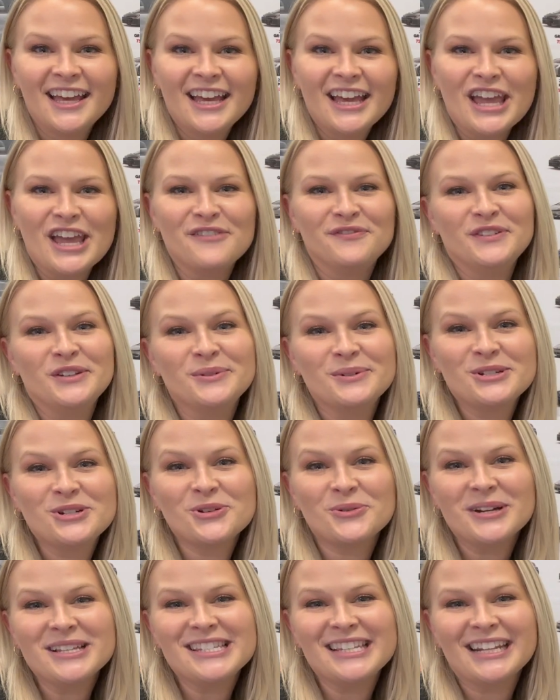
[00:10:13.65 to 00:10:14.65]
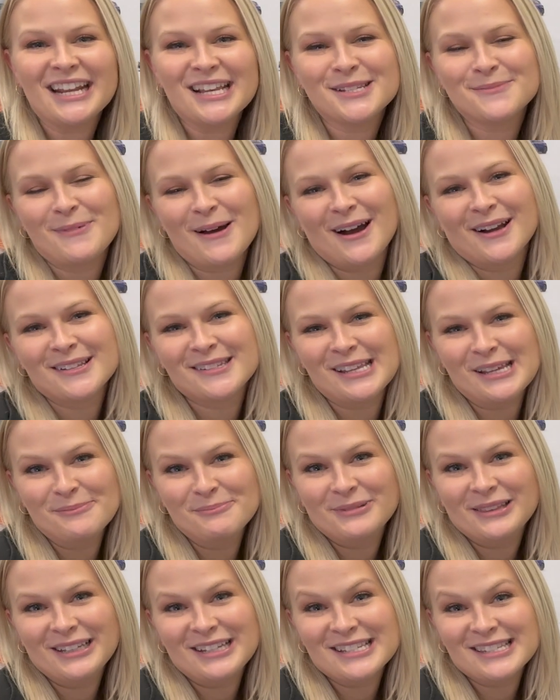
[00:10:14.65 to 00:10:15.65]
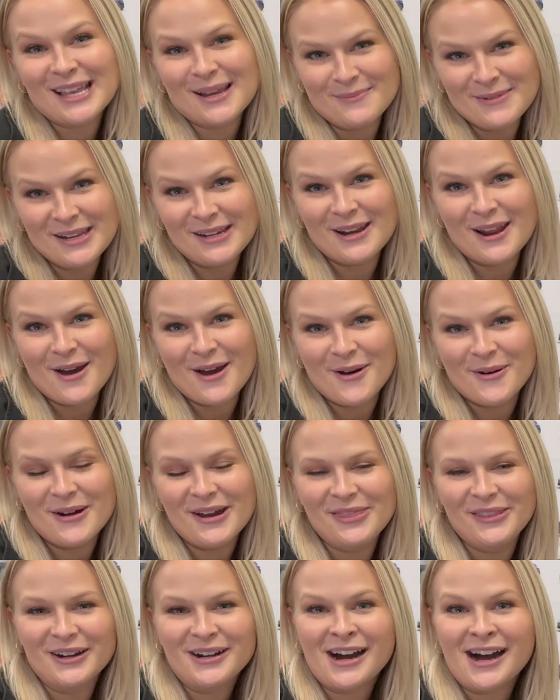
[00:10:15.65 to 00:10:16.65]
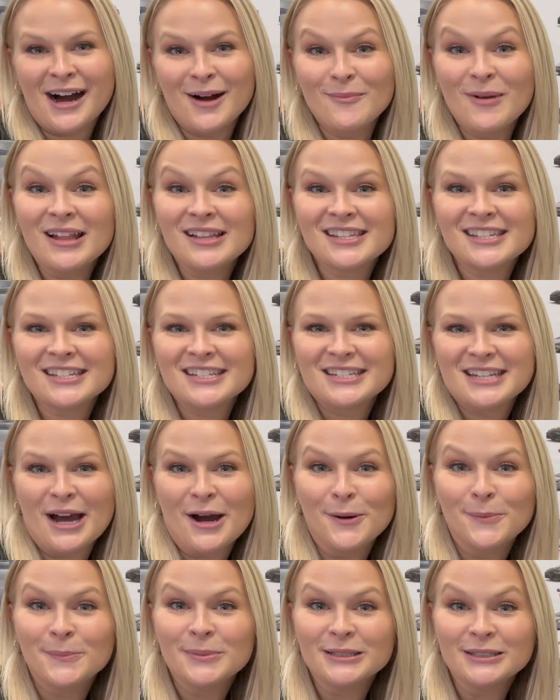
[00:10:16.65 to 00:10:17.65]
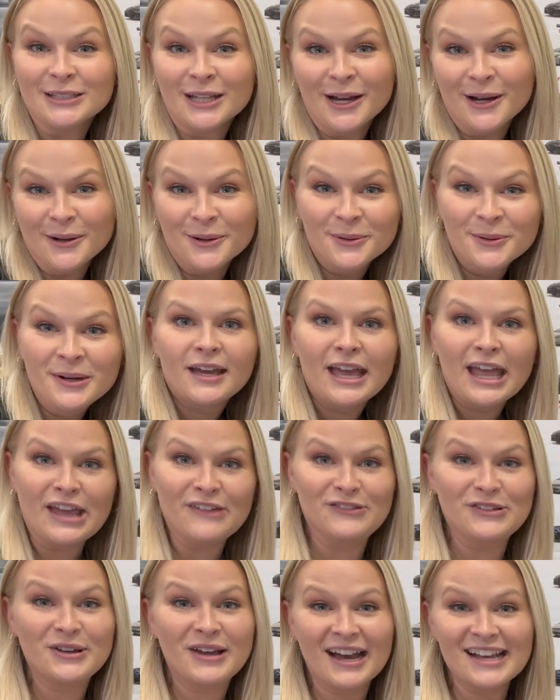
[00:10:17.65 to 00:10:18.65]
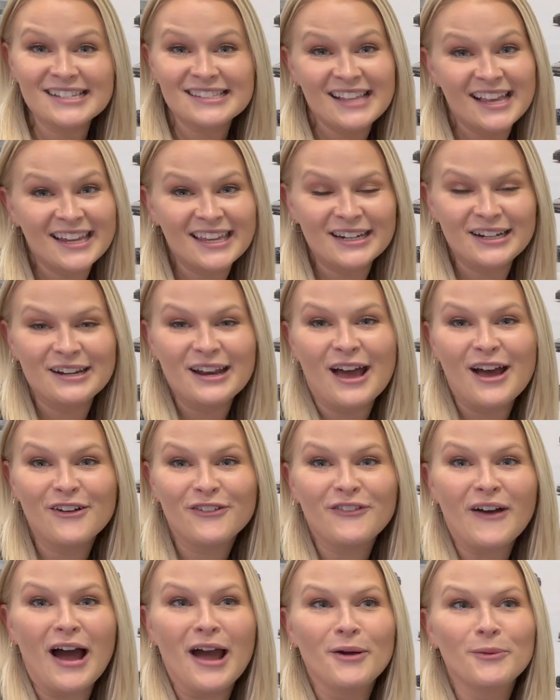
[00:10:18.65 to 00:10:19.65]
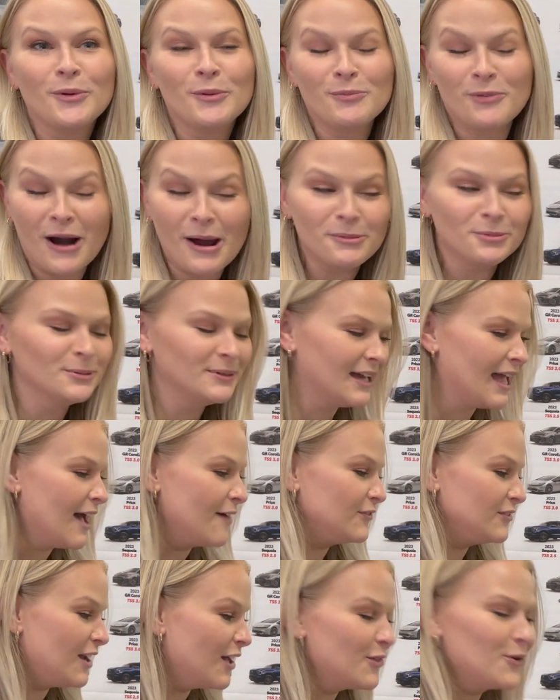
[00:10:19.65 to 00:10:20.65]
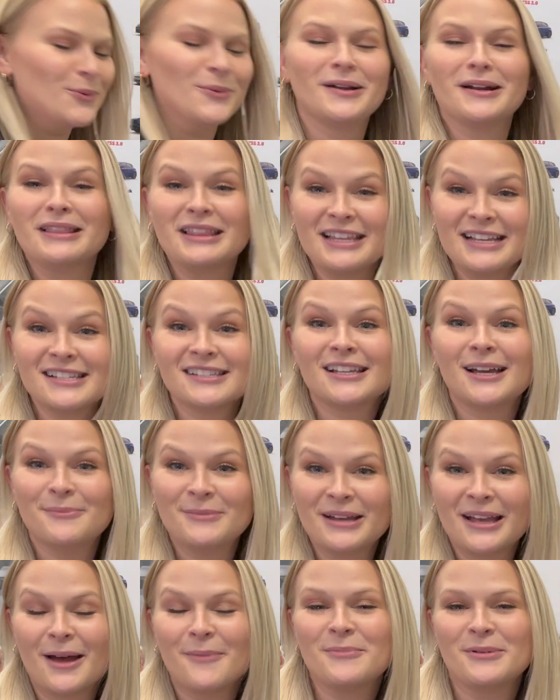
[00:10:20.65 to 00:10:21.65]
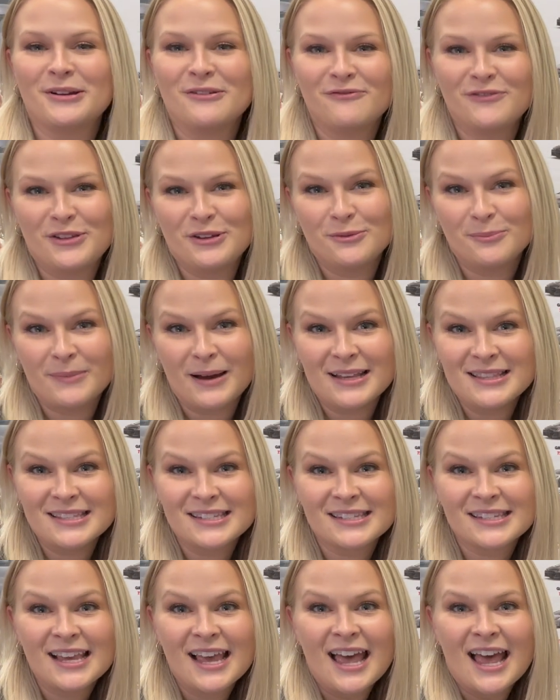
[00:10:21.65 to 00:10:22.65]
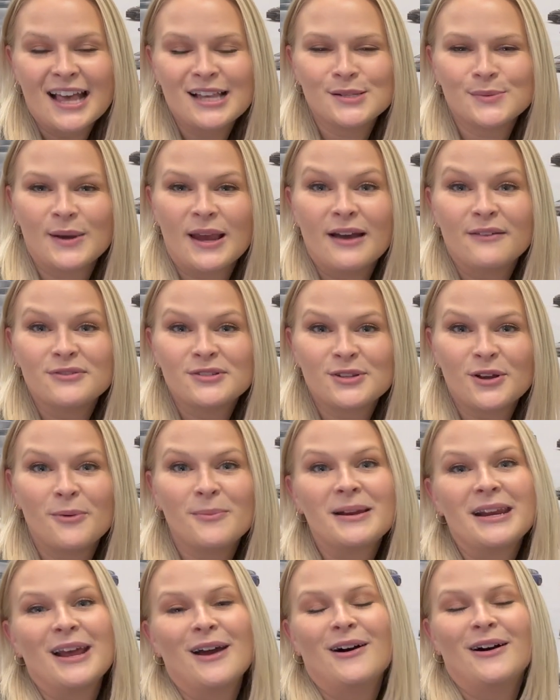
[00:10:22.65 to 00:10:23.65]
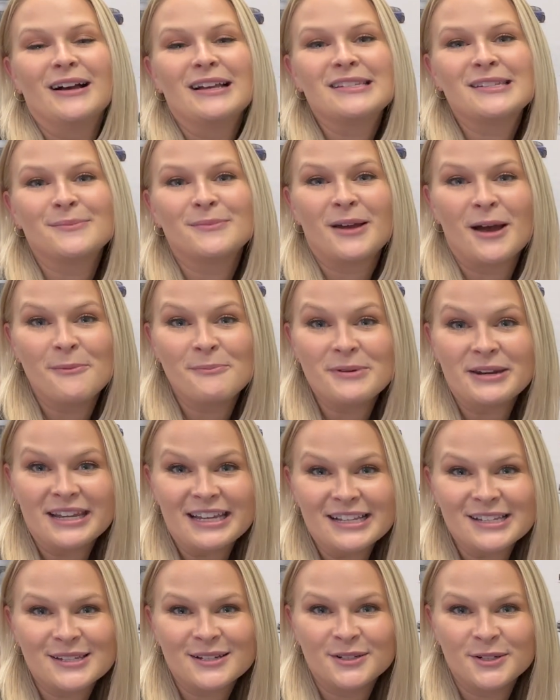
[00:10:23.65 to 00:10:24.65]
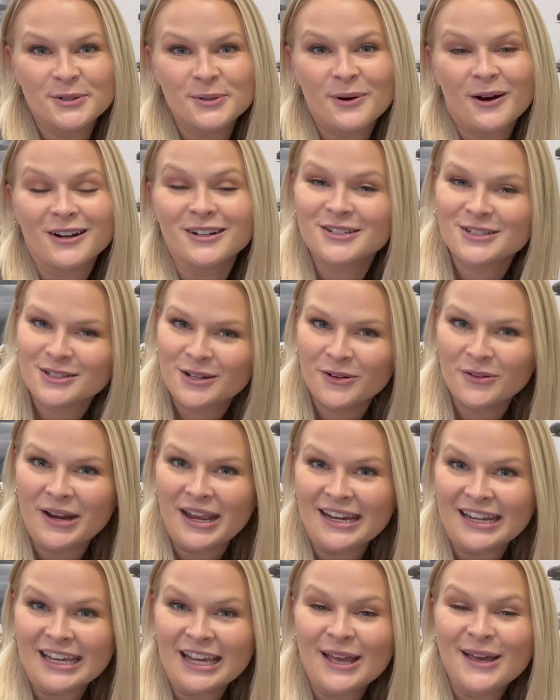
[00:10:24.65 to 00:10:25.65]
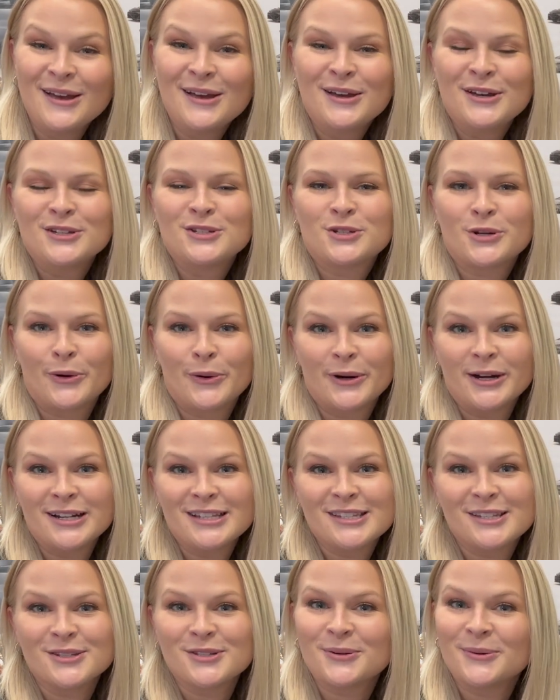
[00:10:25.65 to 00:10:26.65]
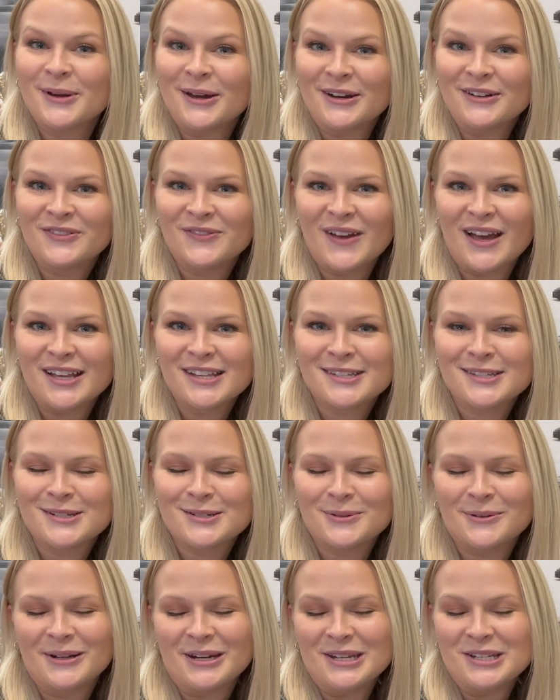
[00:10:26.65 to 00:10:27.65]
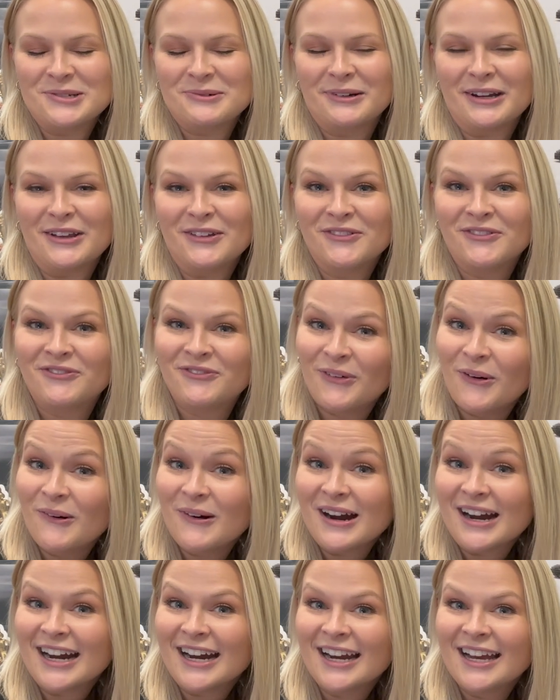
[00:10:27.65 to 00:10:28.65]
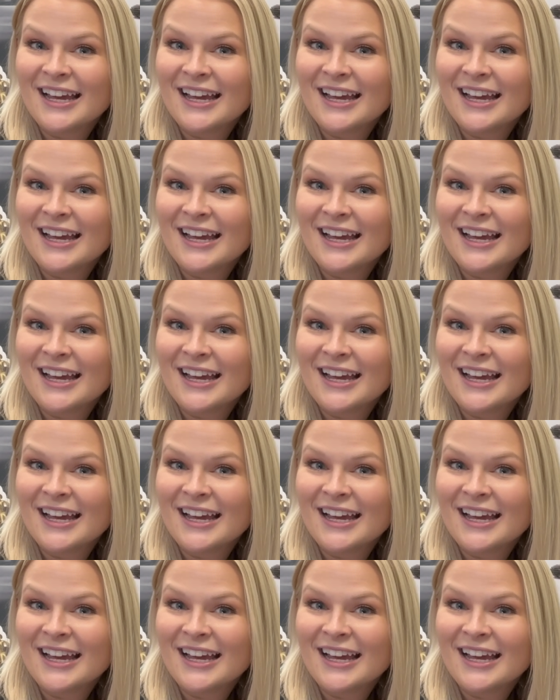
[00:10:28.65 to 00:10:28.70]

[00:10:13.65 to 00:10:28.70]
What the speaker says: If you enjoyed today's boxing, please let me know in the comments down below. If you guys like it enough, I will probably have another one of these coming up in a few months, as we have so many awesome companies who are donating towards Toyota Fest 2024.